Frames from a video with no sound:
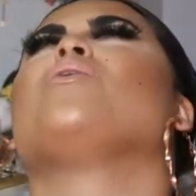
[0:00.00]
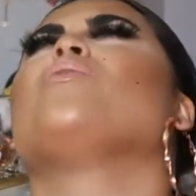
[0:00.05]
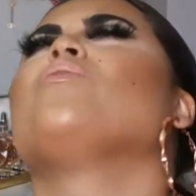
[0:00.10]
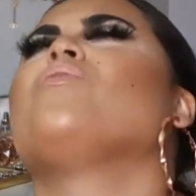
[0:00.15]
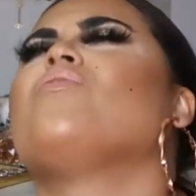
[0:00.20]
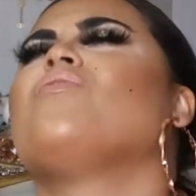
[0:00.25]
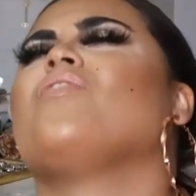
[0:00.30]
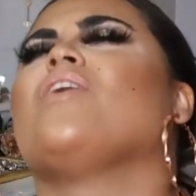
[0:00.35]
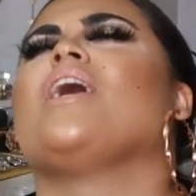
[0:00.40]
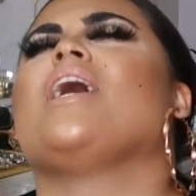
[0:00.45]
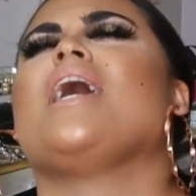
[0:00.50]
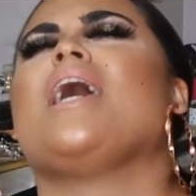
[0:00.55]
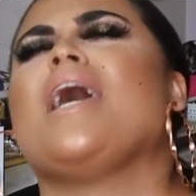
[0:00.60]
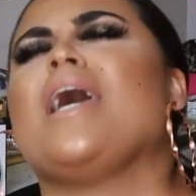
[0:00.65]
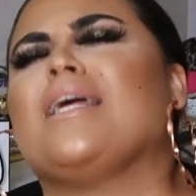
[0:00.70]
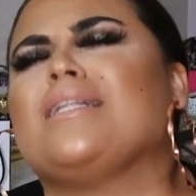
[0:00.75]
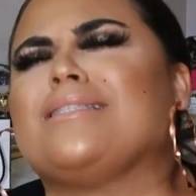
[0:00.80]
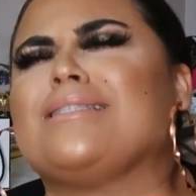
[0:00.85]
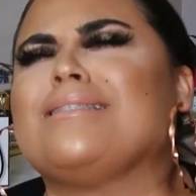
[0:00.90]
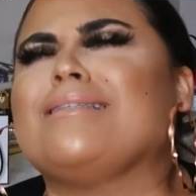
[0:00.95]
don't
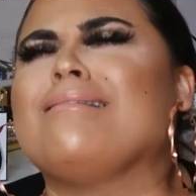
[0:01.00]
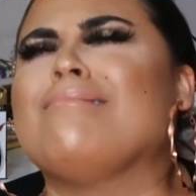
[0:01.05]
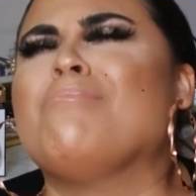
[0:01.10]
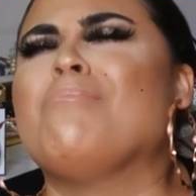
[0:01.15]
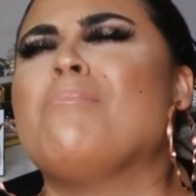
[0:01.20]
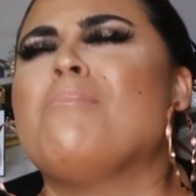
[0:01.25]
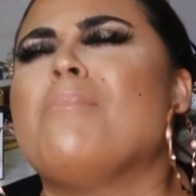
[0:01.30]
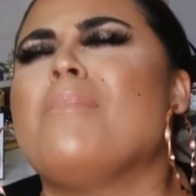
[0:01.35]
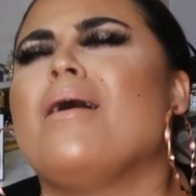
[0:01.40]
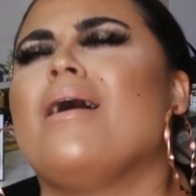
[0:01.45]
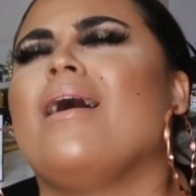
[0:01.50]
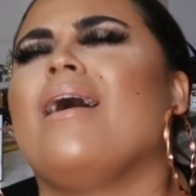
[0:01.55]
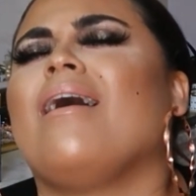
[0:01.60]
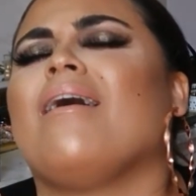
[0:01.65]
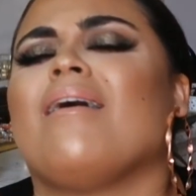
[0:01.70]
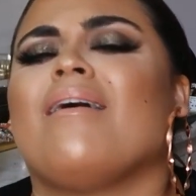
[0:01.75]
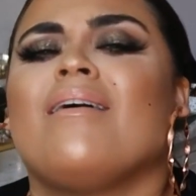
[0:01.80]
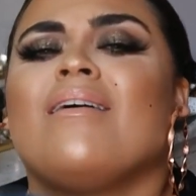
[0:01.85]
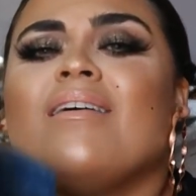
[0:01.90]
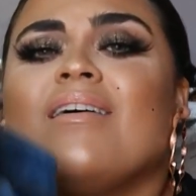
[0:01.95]
fit. Meh.